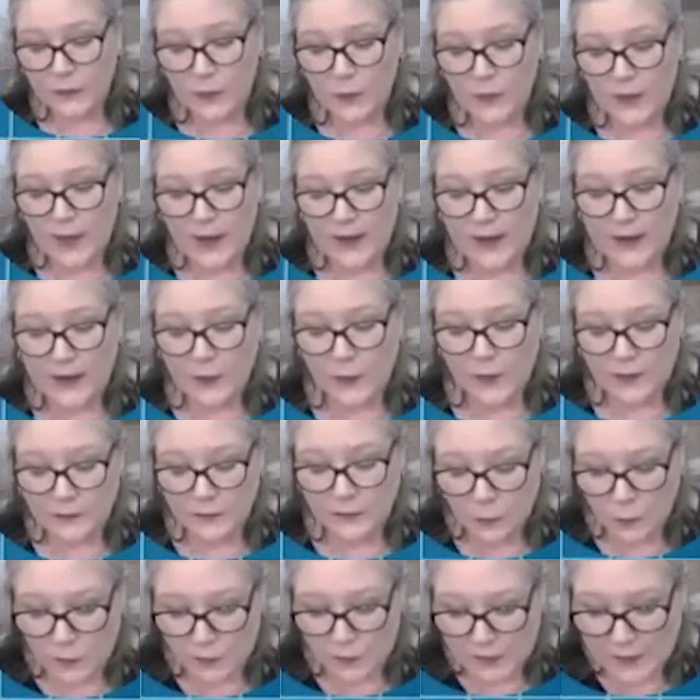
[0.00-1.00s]
that I don't have
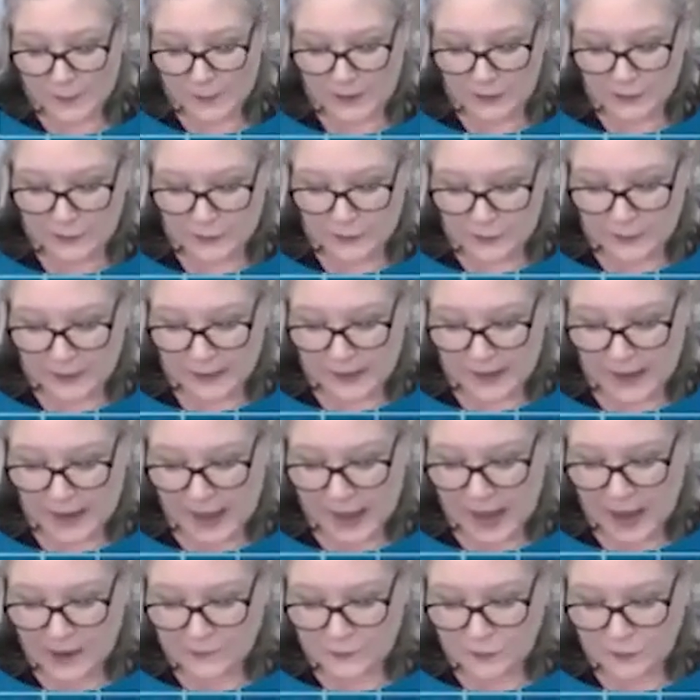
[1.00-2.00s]
to worry about doing it
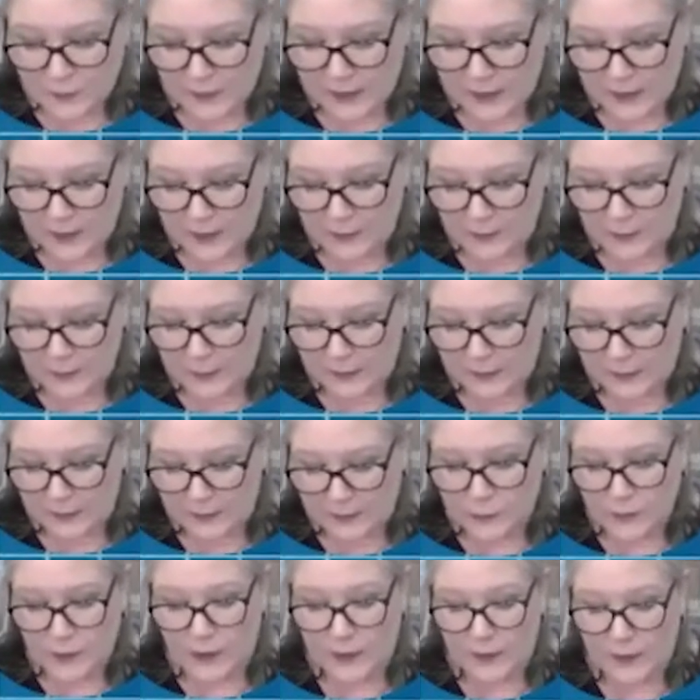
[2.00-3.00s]
after I add all the
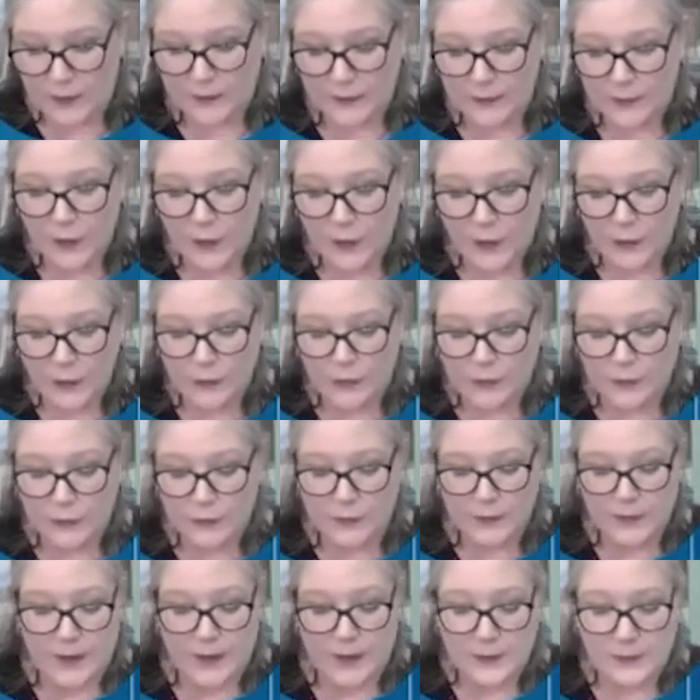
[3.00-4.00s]
electronics. It's harder to do
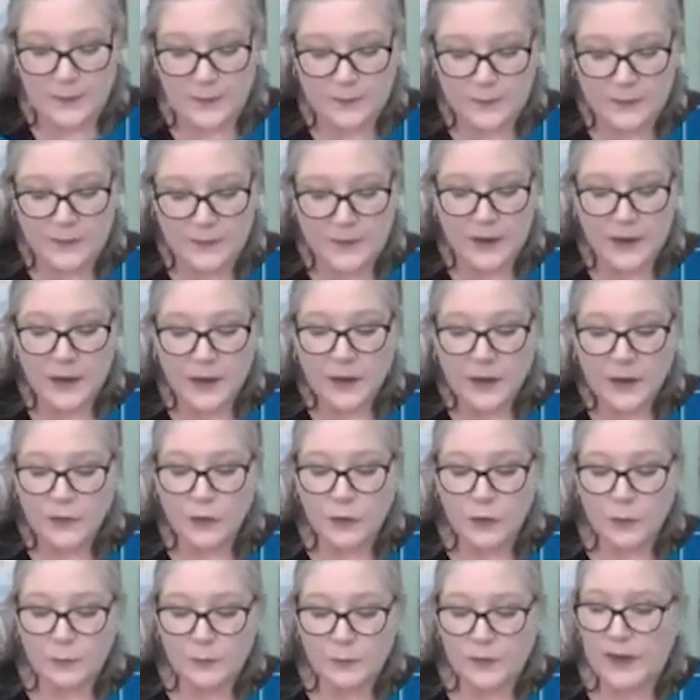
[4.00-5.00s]
then. So
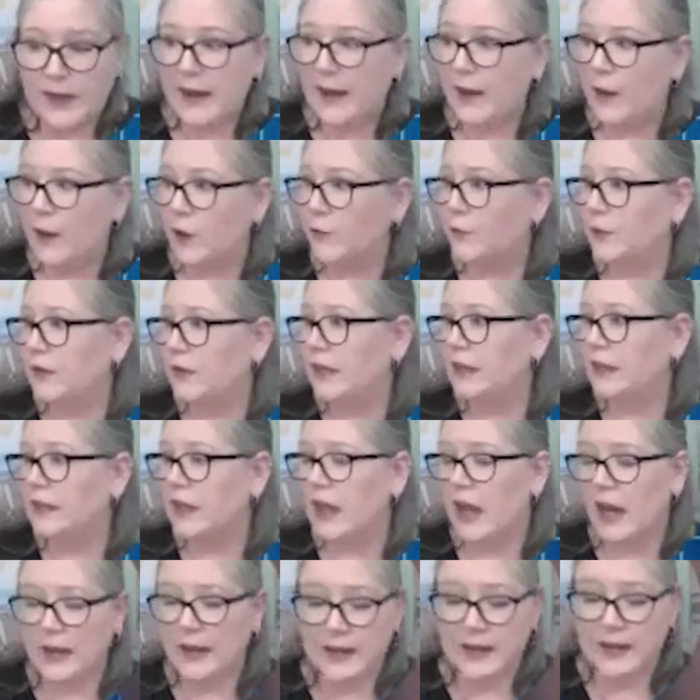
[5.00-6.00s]
carefully
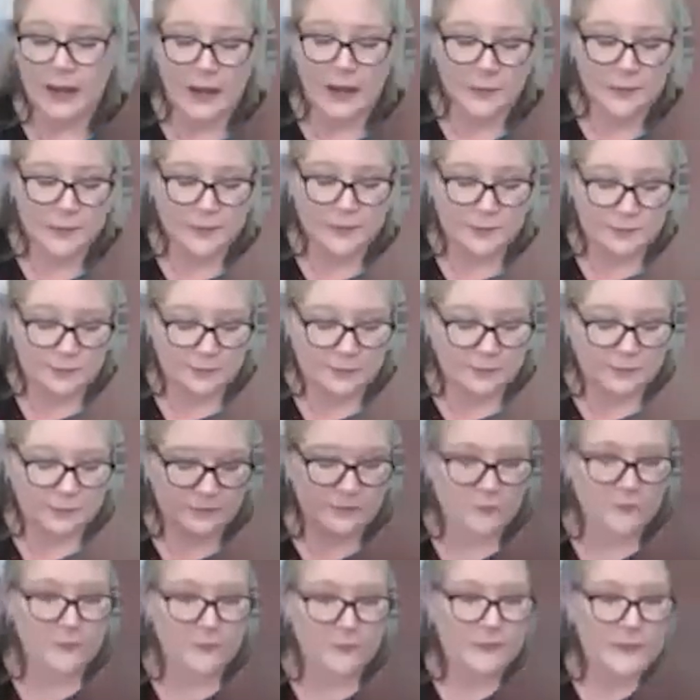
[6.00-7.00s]
line it up
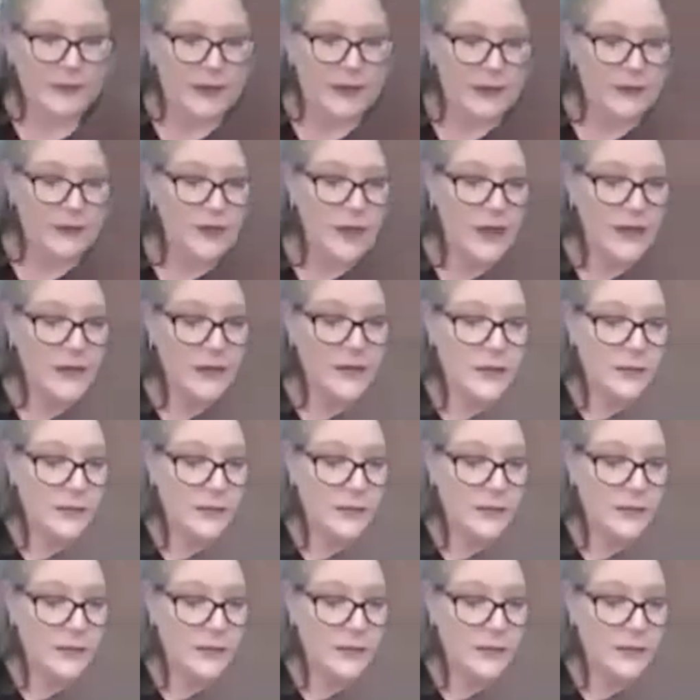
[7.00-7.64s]
and just